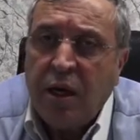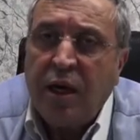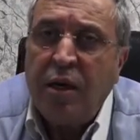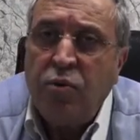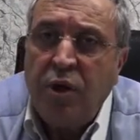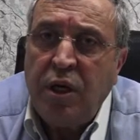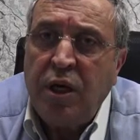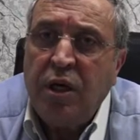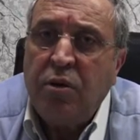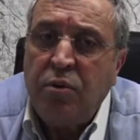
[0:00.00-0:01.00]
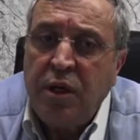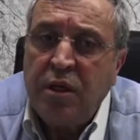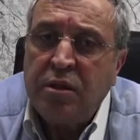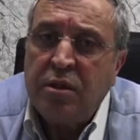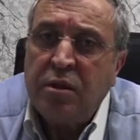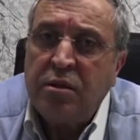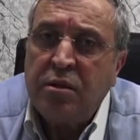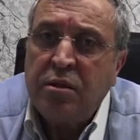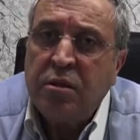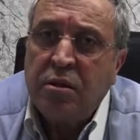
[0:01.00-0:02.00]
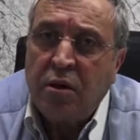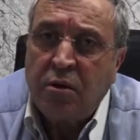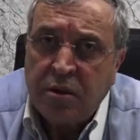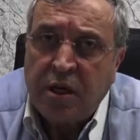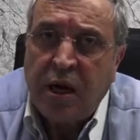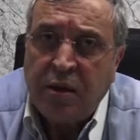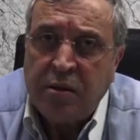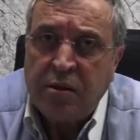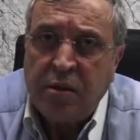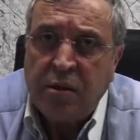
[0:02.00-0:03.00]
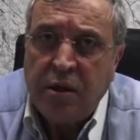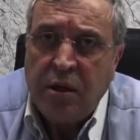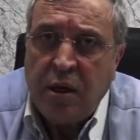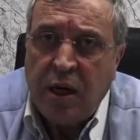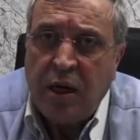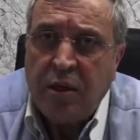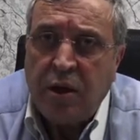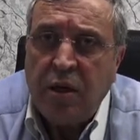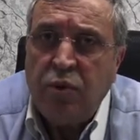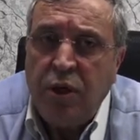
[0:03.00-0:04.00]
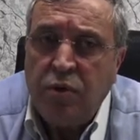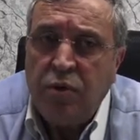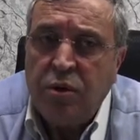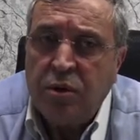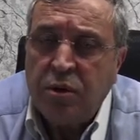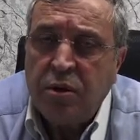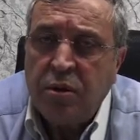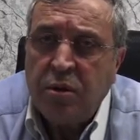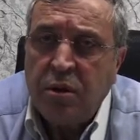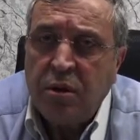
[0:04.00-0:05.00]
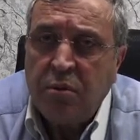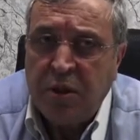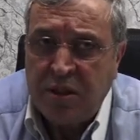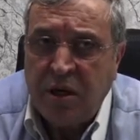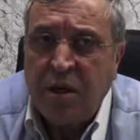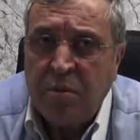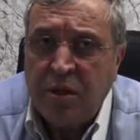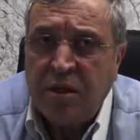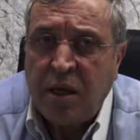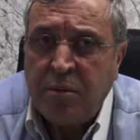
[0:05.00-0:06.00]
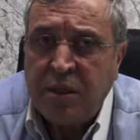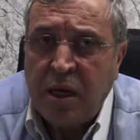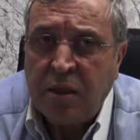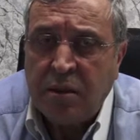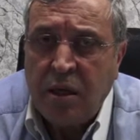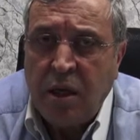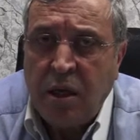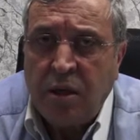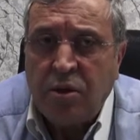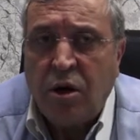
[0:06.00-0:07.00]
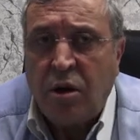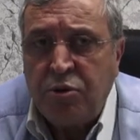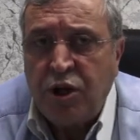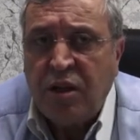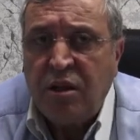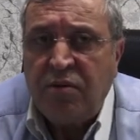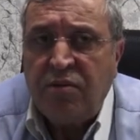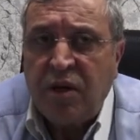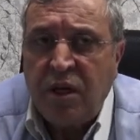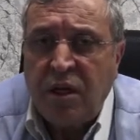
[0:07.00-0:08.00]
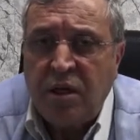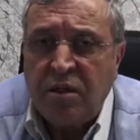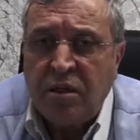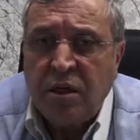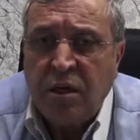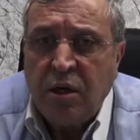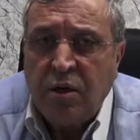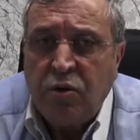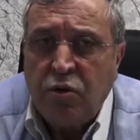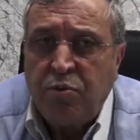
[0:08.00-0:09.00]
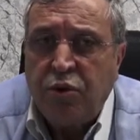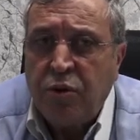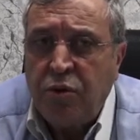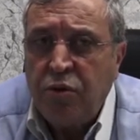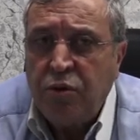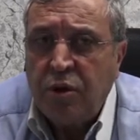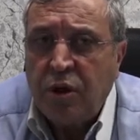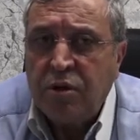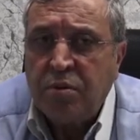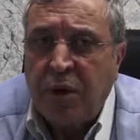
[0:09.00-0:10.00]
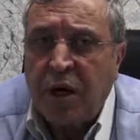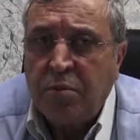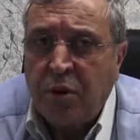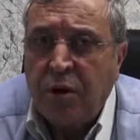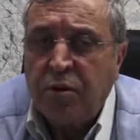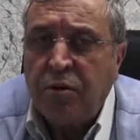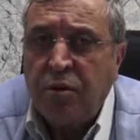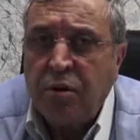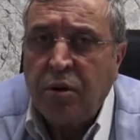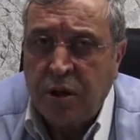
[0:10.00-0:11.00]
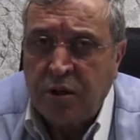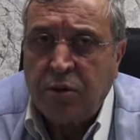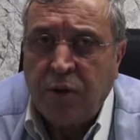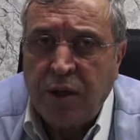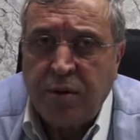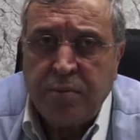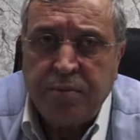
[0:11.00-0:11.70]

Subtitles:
Can we increase the leukocytes? And can we use mesenchymal stem cells? The objective is to produce a smart blood concentrate.